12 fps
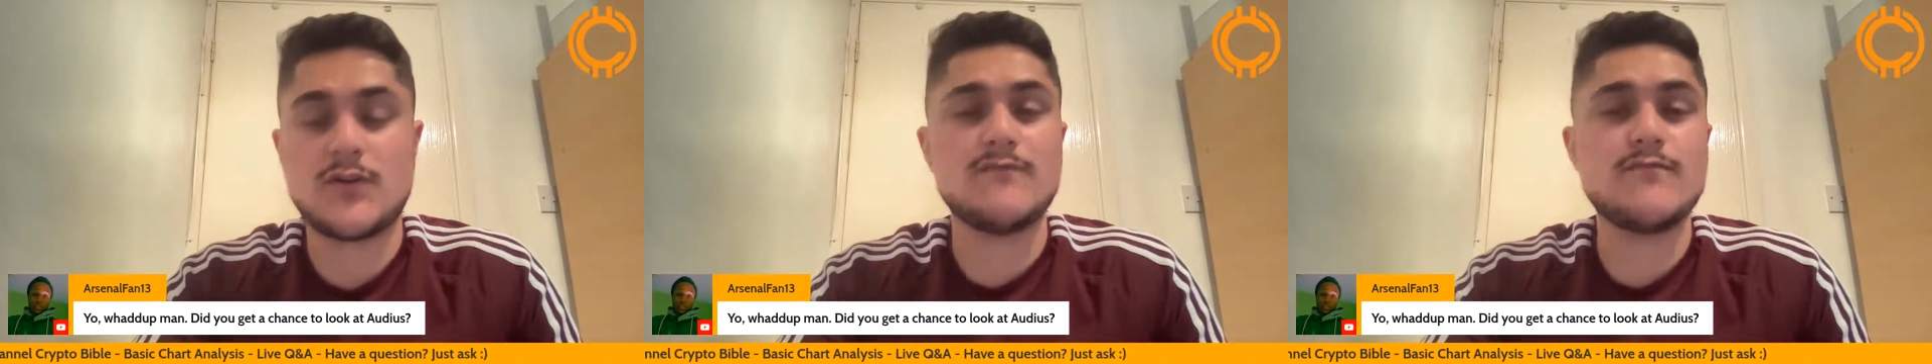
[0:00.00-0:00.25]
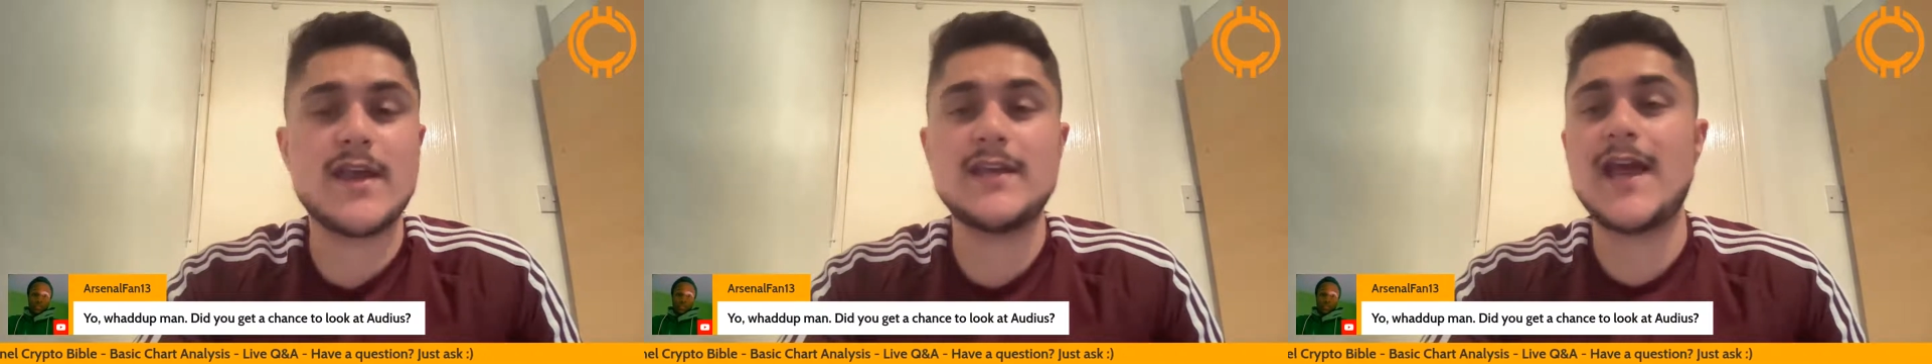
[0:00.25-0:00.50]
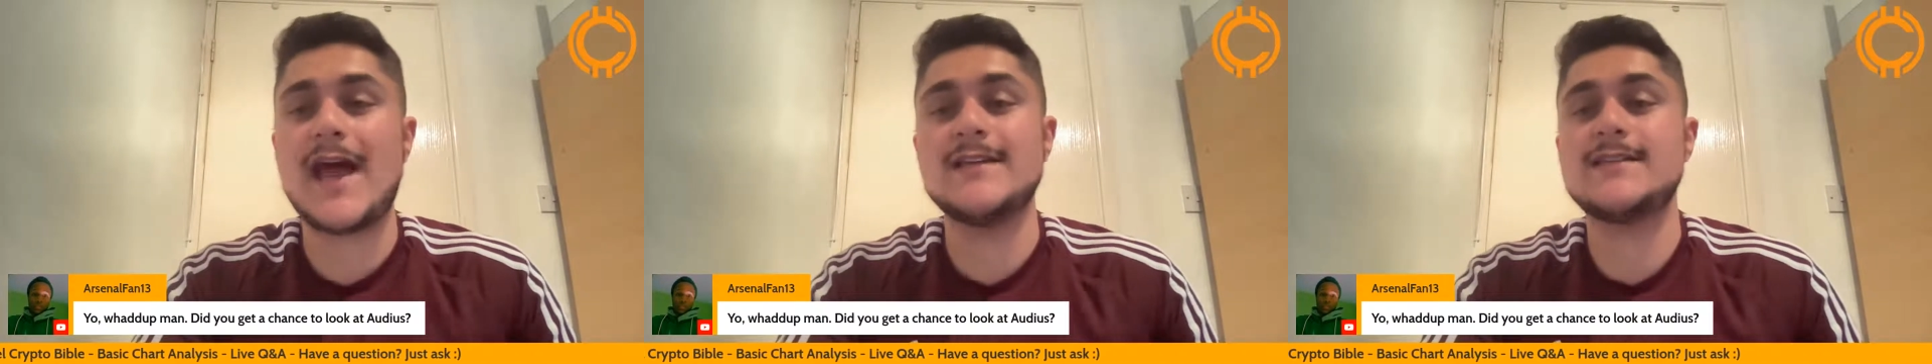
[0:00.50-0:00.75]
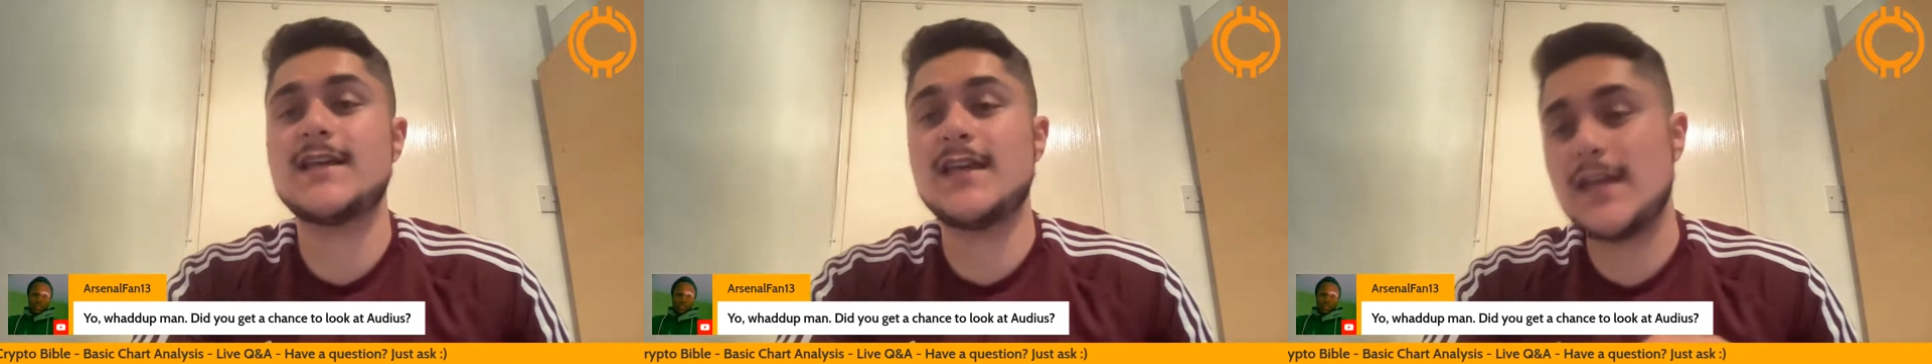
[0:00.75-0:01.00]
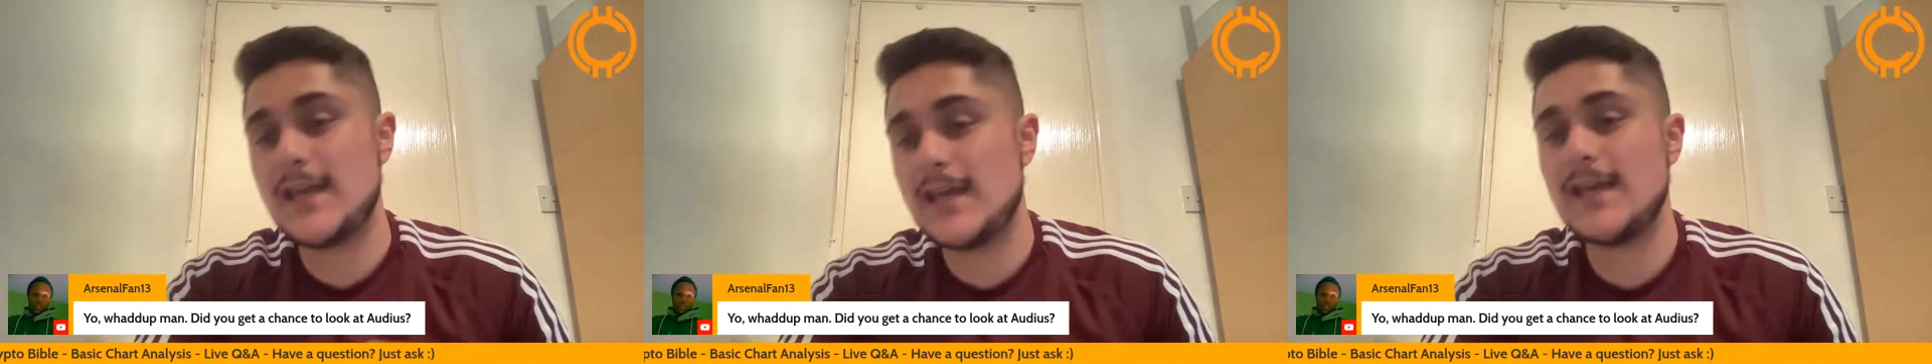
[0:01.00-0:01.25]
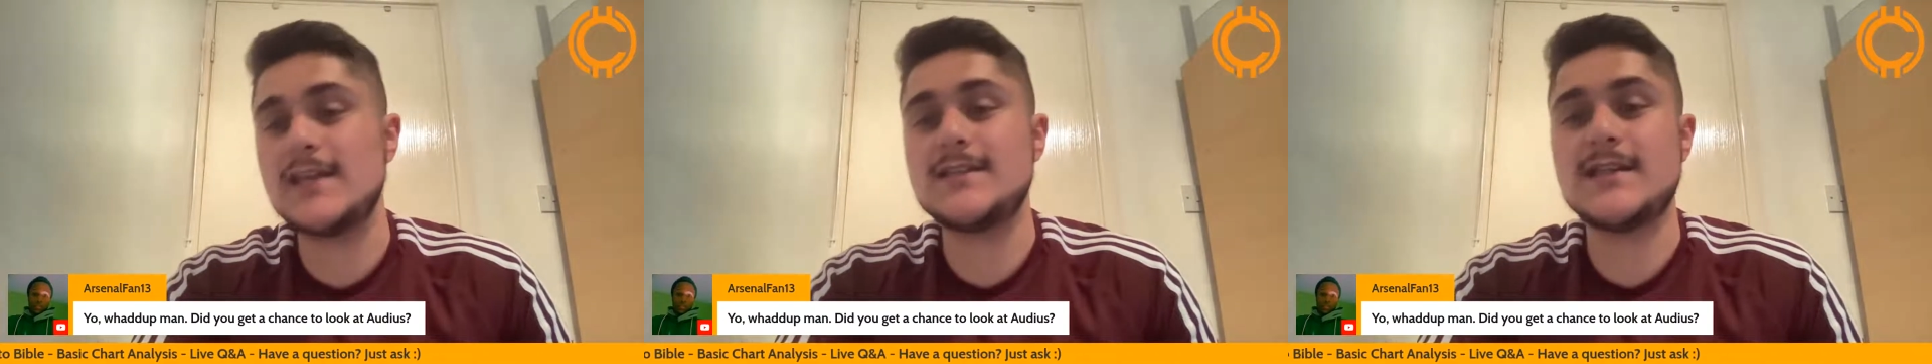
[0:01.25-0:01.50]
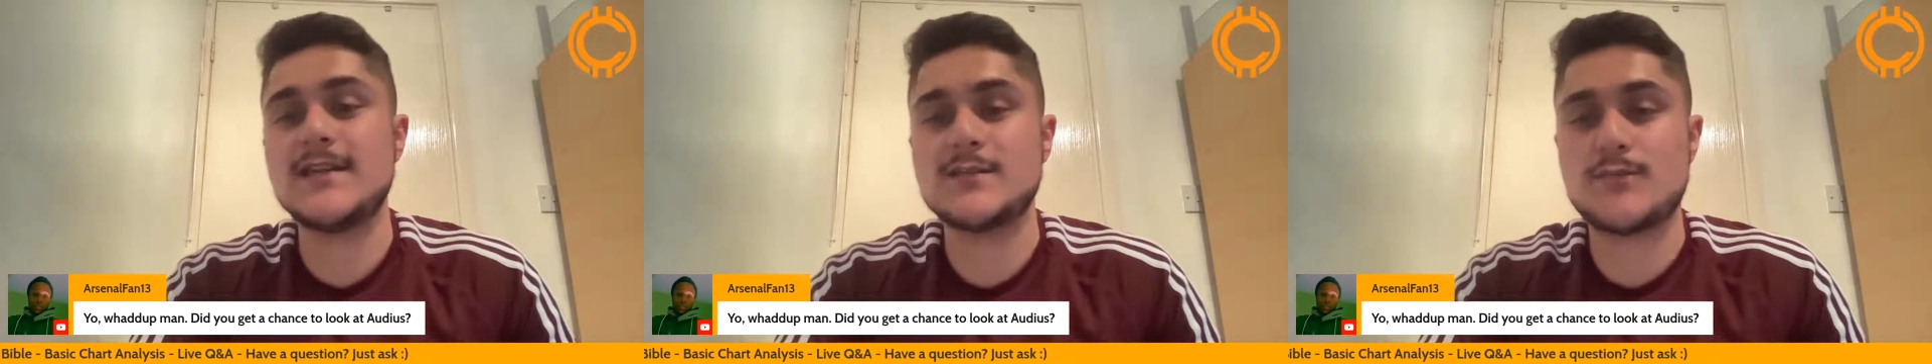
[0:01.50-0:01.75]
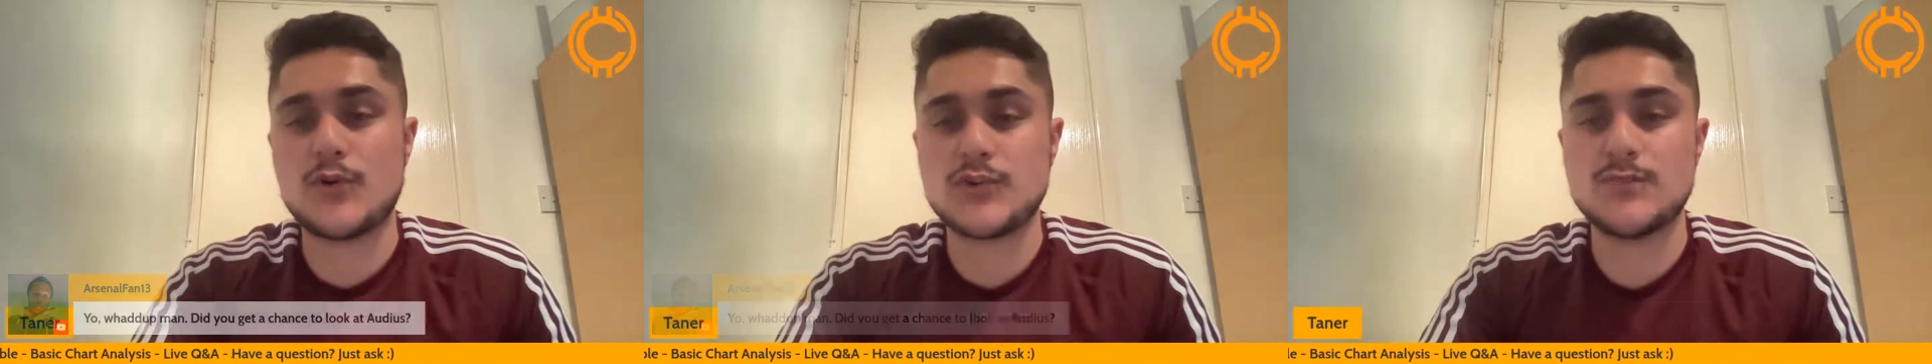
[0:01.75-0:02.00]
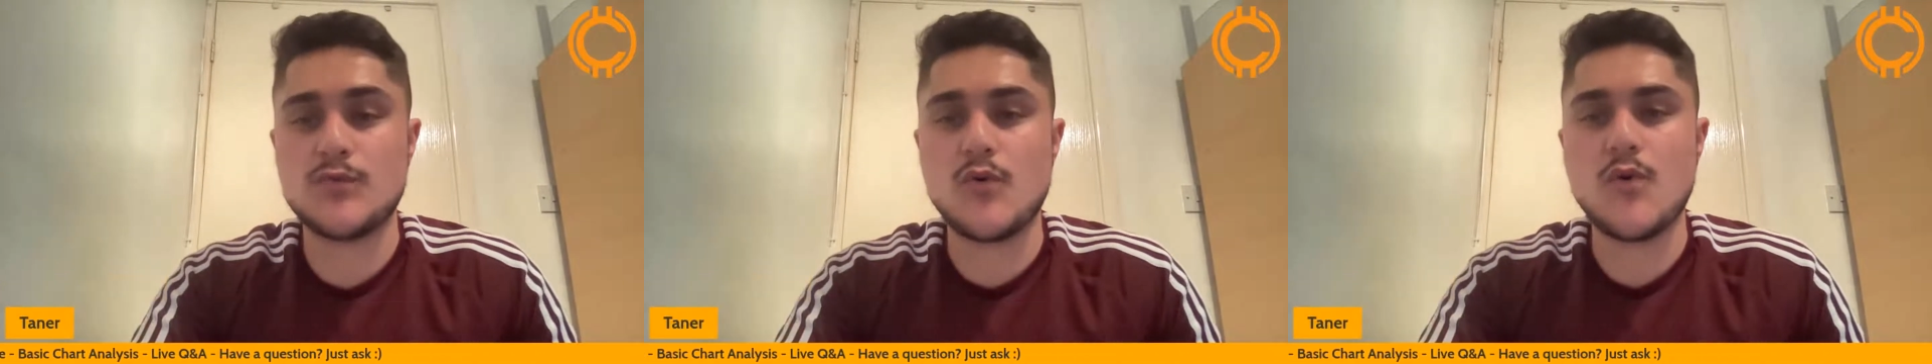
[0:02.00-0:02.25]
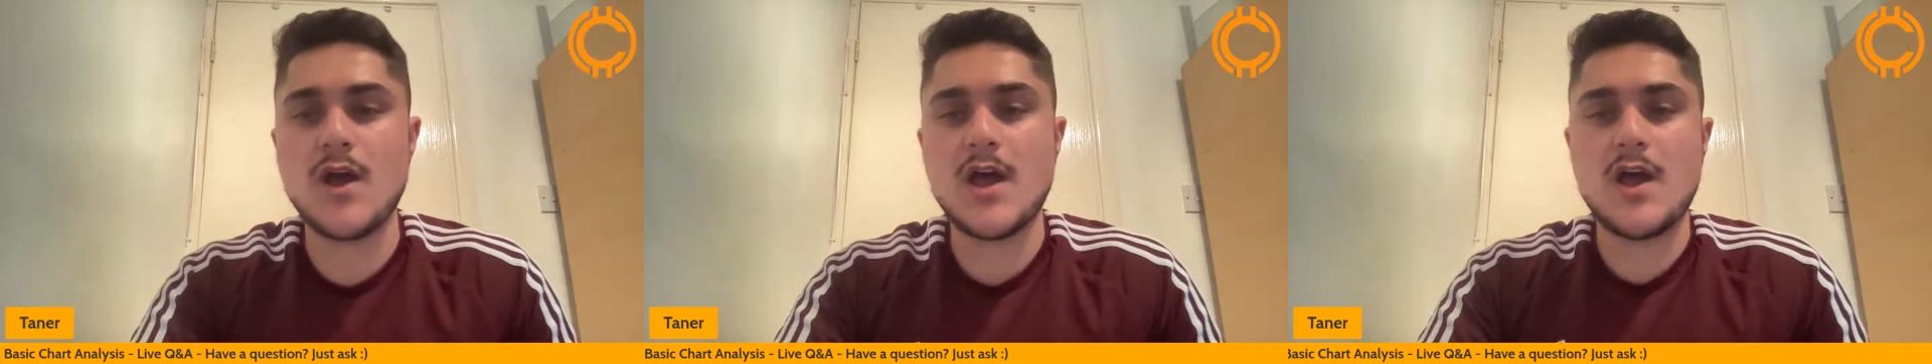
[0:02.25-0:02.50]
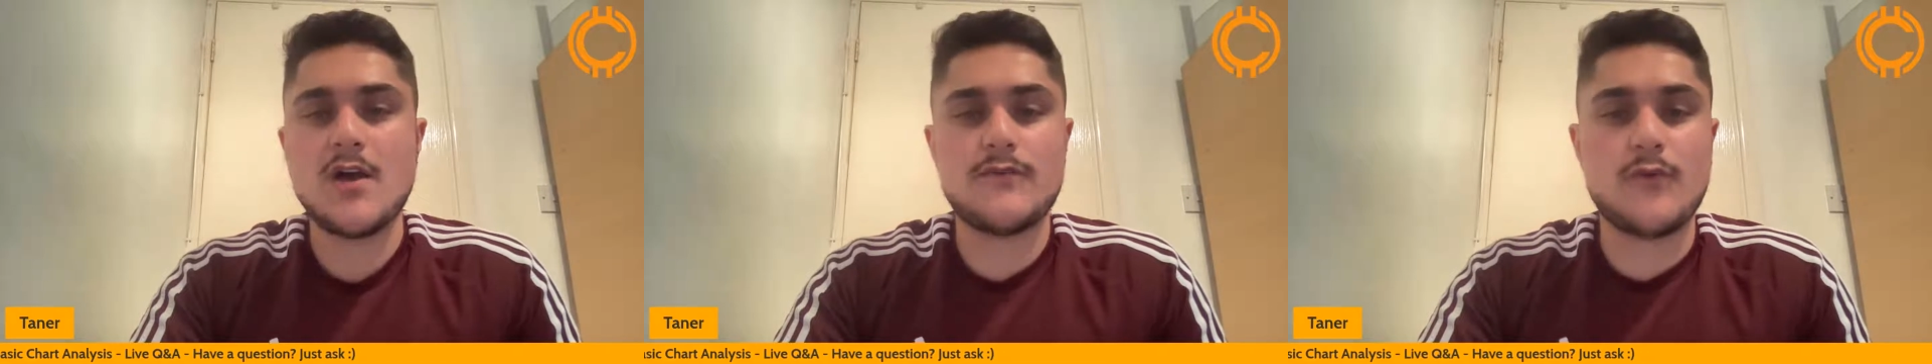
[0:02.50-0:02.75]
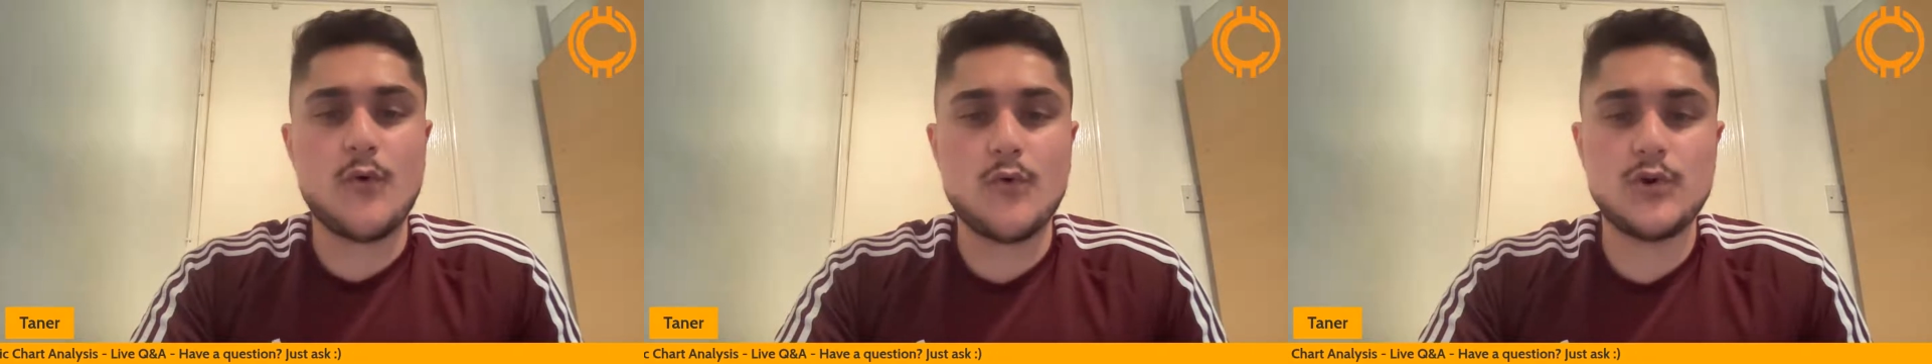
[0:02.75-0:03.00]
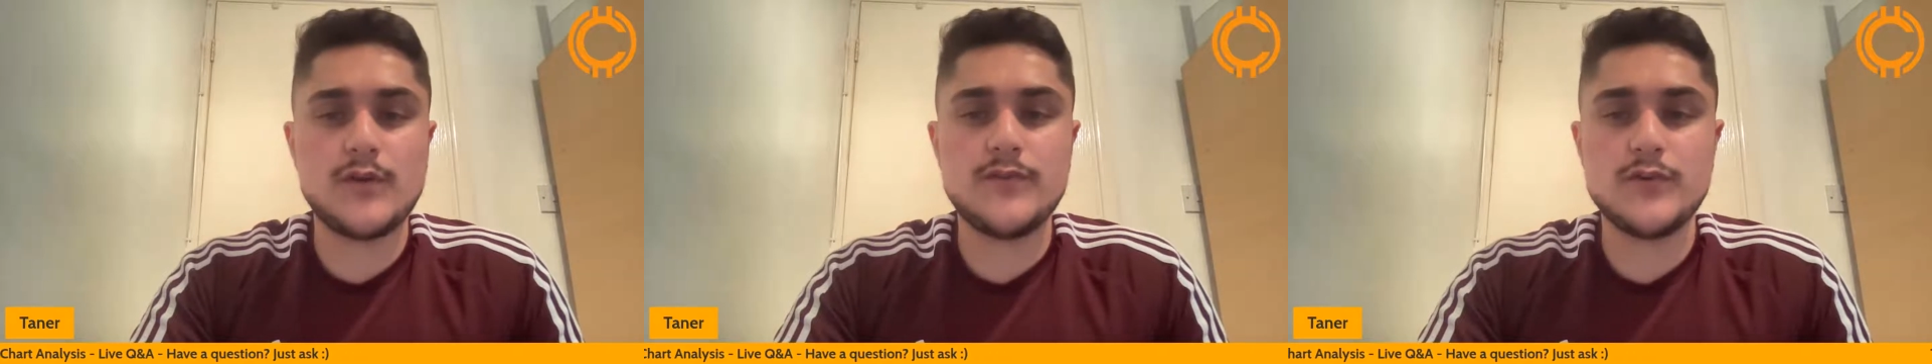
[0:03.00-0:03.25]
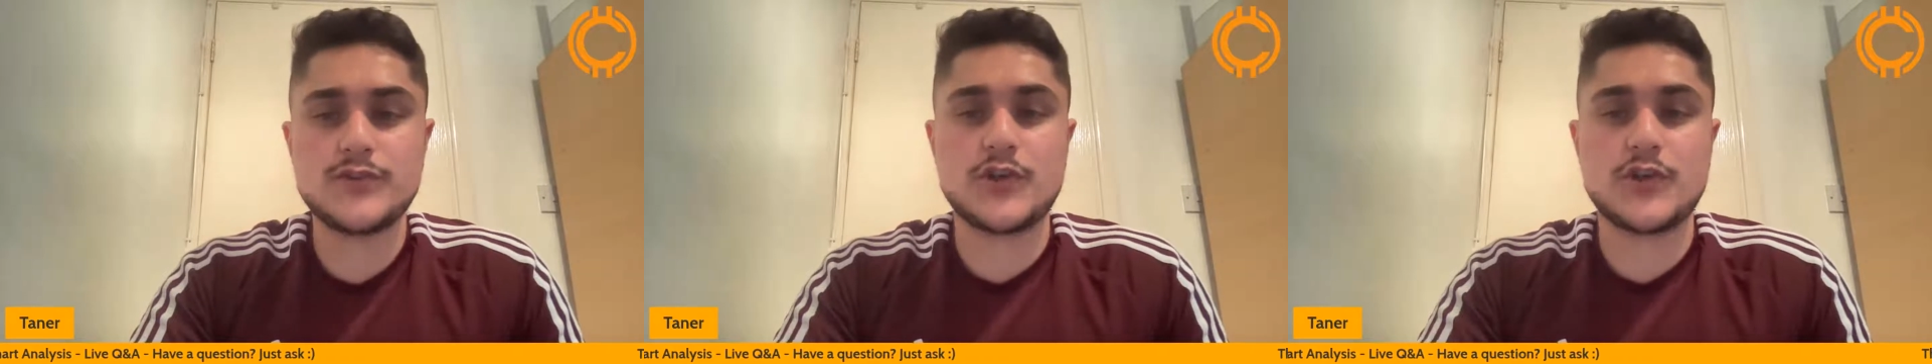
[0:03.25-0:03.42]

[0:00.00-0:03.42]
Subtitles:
So I've made it as easy as possible for all of you.